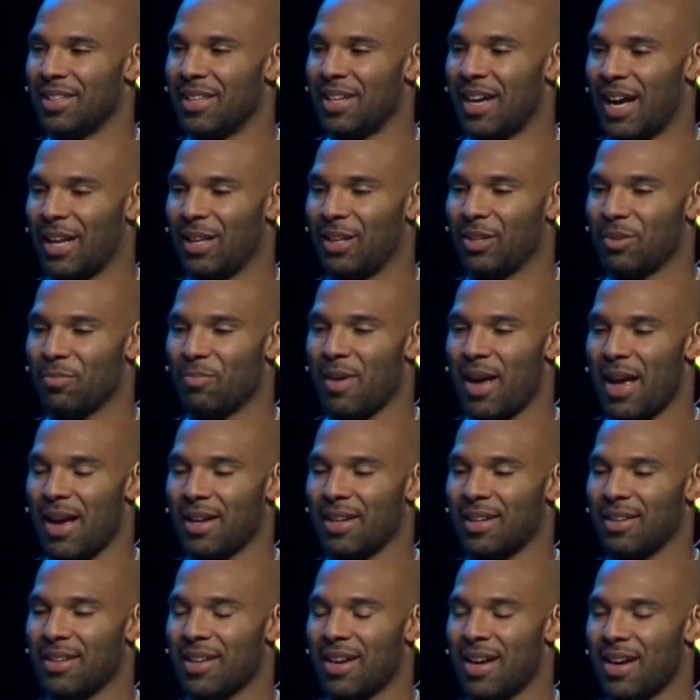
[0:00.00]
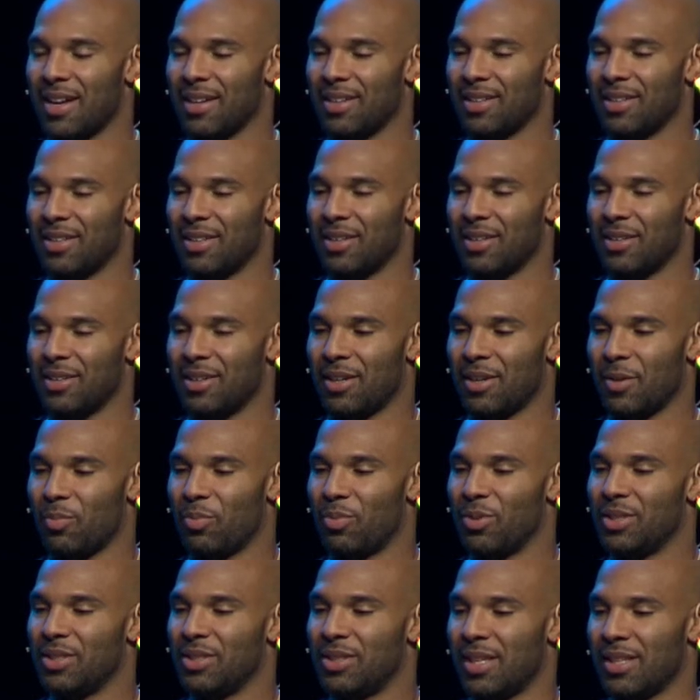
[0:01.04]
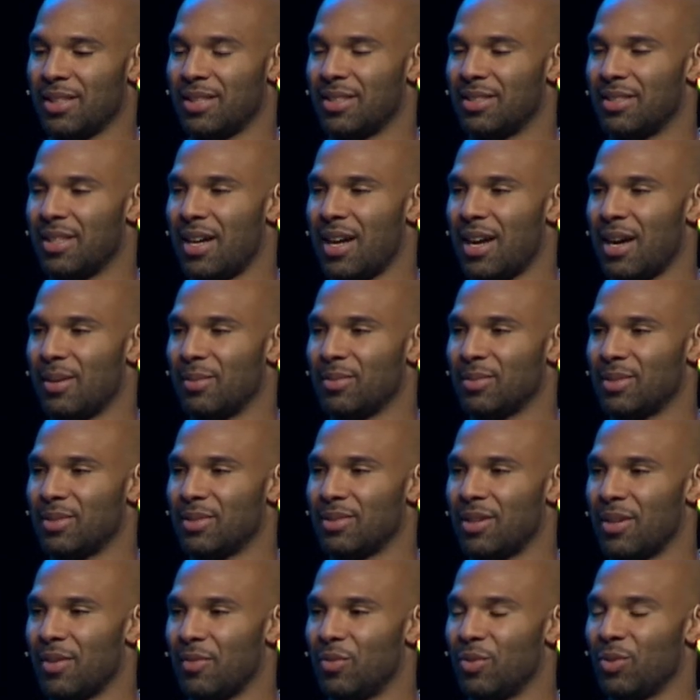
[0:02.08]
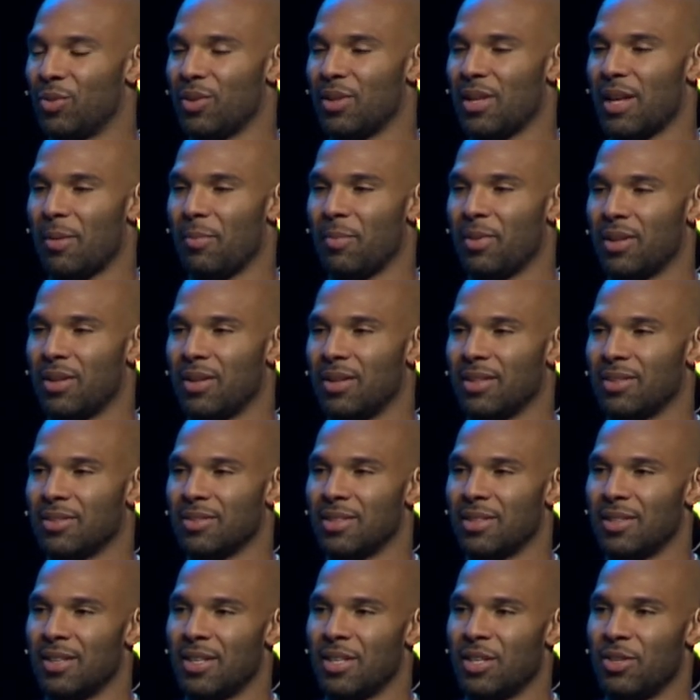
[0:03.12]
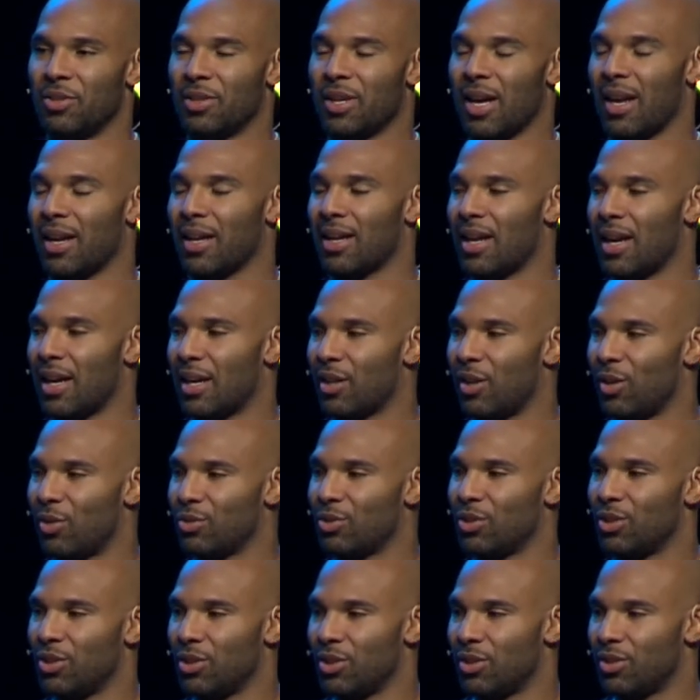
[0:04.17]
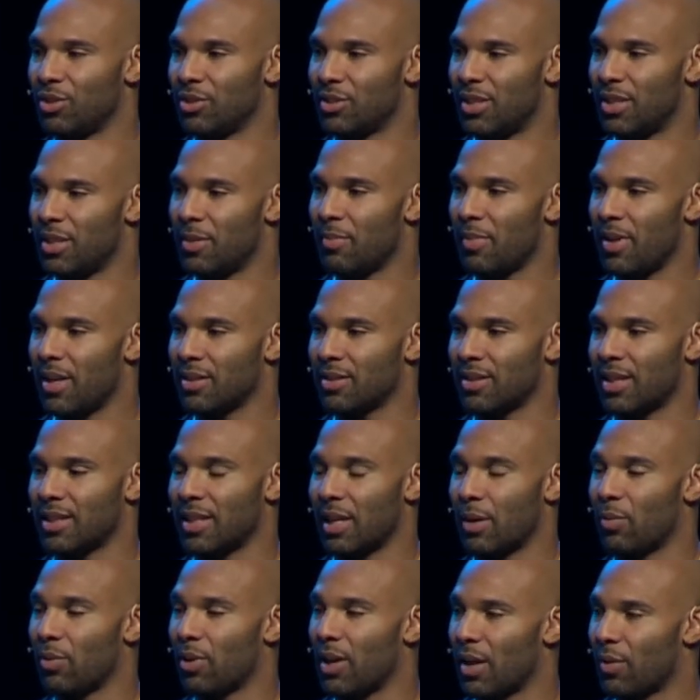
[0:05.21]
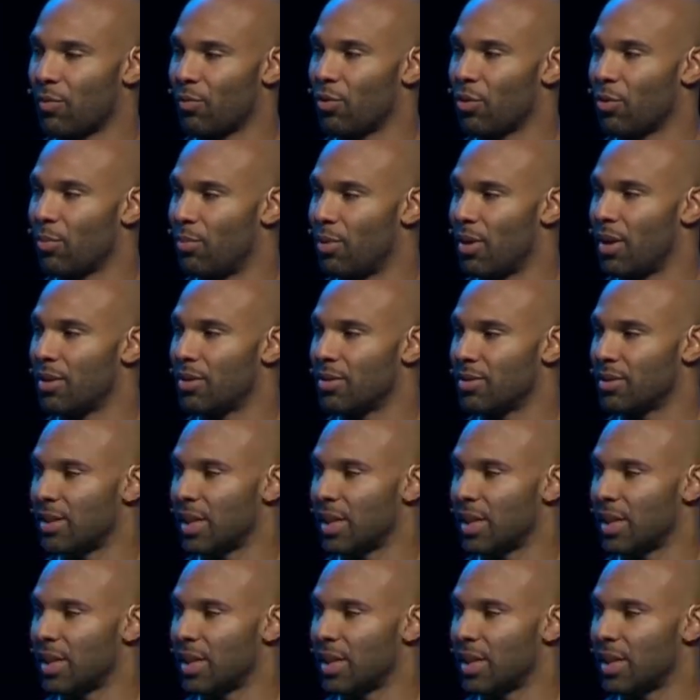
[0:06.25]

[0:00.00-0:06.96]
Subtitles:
I look back and I appreciate the times of doing that because you kind of got close to your teammates, like they were like real brothers.